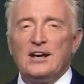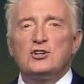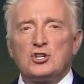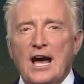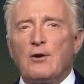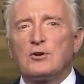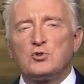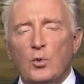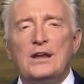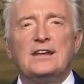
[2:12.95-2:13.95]

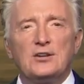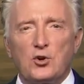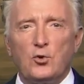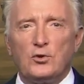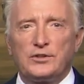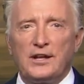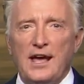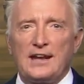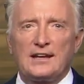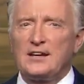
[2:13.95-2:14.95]
Showers, windy and cool
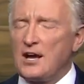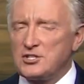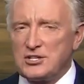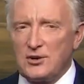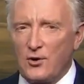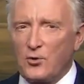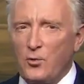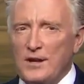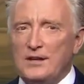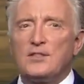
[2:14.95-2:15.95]
tonight, a gusty north
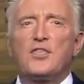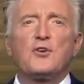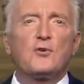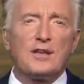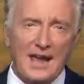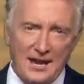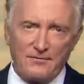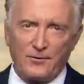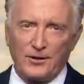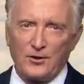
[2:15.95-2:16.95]
wind and 38
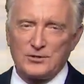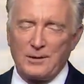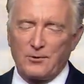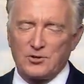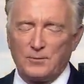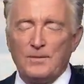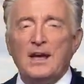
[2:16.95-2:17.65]
for a low temperature.